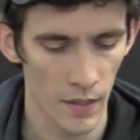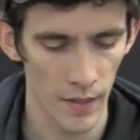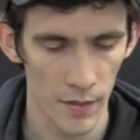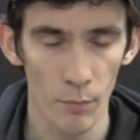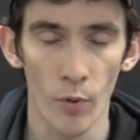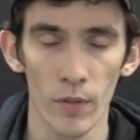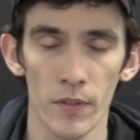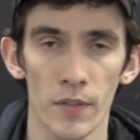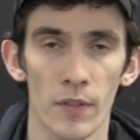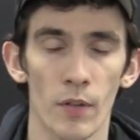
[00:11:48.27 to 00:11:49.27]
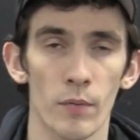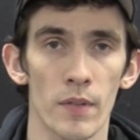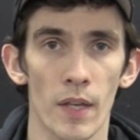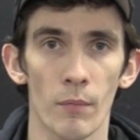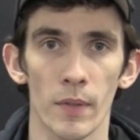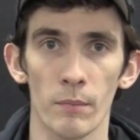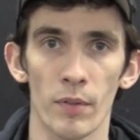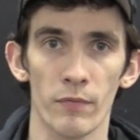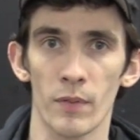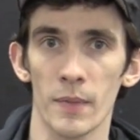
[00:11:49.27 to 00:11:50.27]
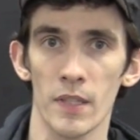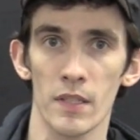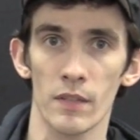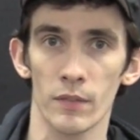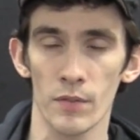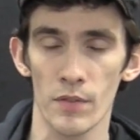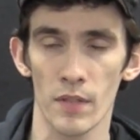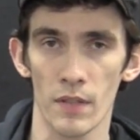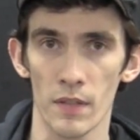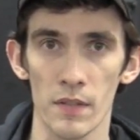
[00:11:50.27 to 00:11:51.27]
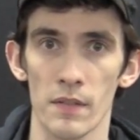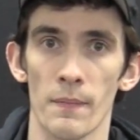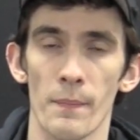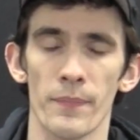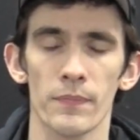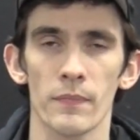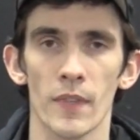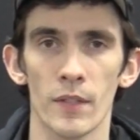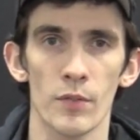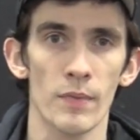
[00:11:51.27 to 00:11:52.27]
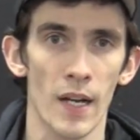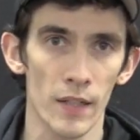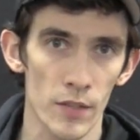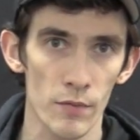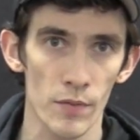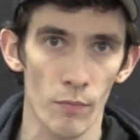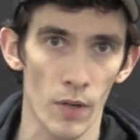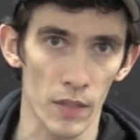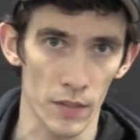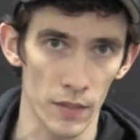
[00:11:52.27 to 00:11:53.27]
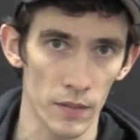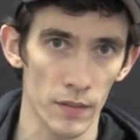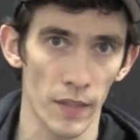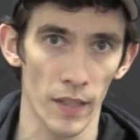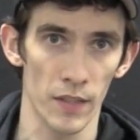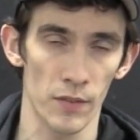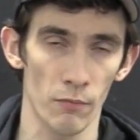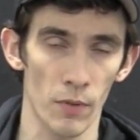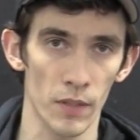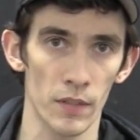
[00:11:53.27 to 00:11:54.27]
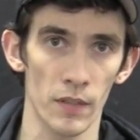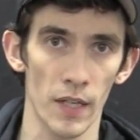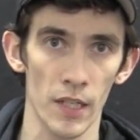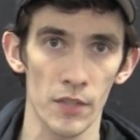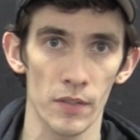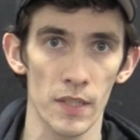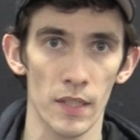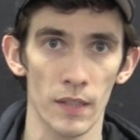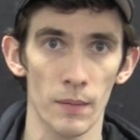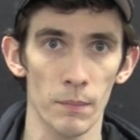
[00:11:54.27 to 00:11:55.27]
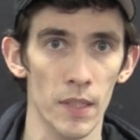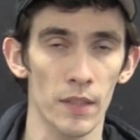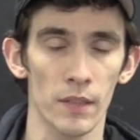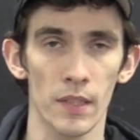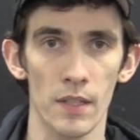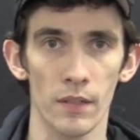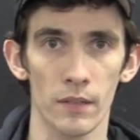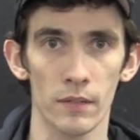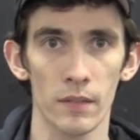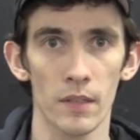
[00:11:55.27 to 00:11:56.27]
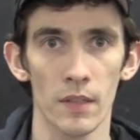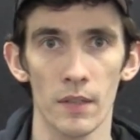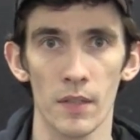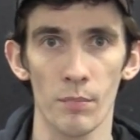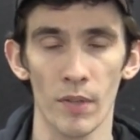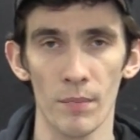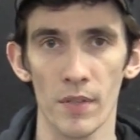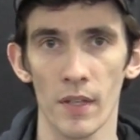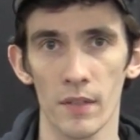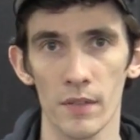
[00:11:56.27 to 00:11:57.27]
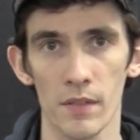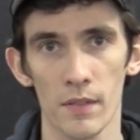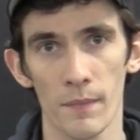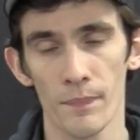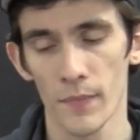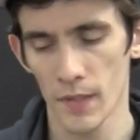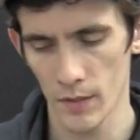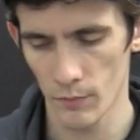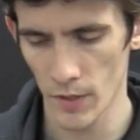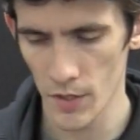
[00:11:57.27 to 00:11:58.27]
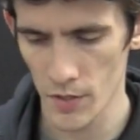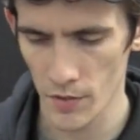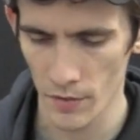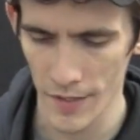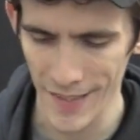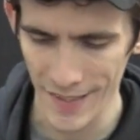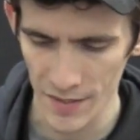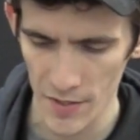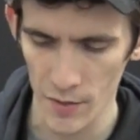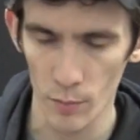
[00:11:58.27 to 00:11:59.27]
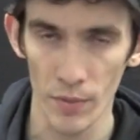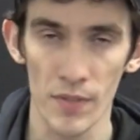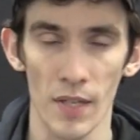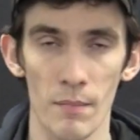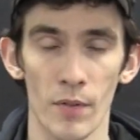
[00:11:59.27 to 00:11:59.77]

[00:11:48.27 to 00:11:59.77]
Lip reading: It's important to note that when performing these dilutions, do not use water, as the water actually can immediately kill the sperm cells, registering in a 0%